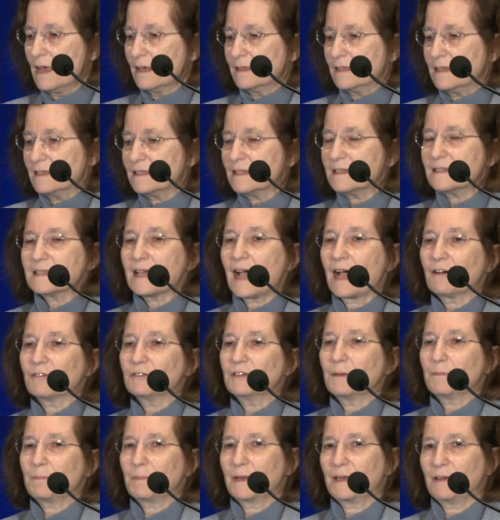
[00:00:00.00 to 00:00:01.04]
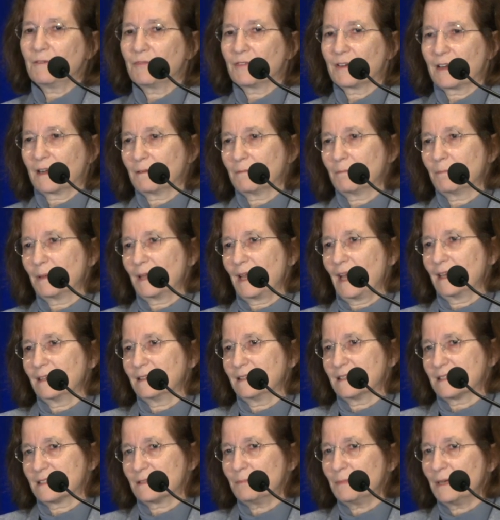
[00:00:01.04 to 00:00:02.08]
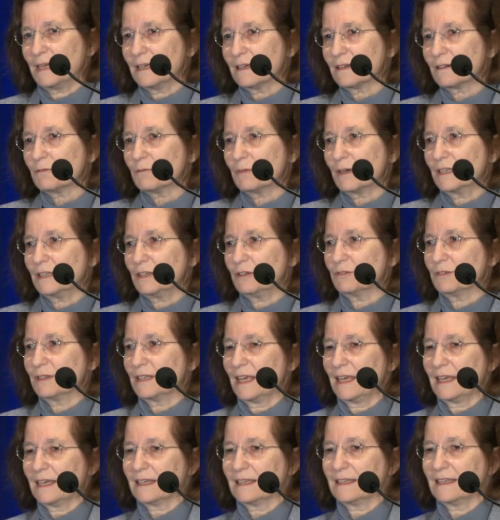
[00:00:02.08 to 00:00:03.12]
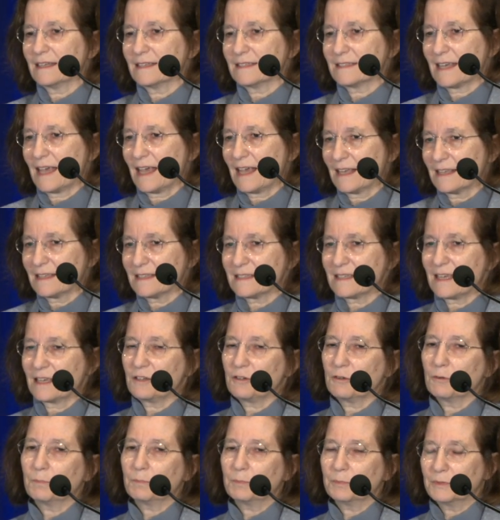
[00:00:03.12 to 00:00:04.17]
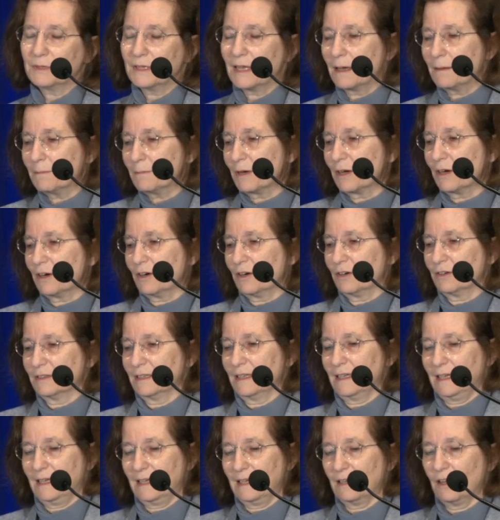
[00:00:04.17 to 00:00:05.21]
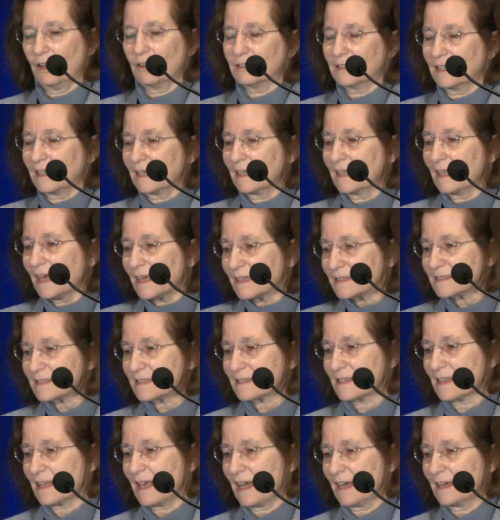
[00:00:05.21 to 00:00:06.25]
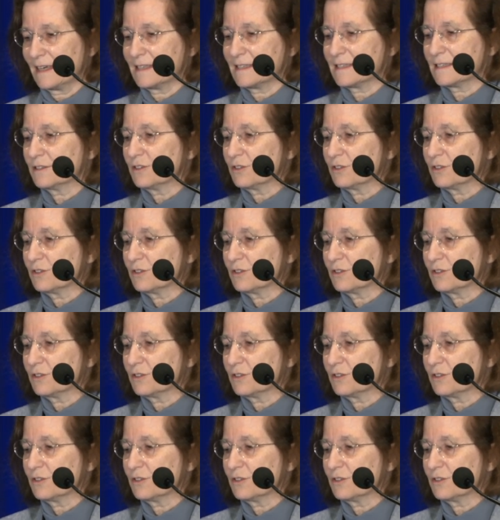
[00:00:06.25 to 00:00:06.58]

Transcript: This is how the peripheral blood smear when you take the cells and you put them on a glass slide.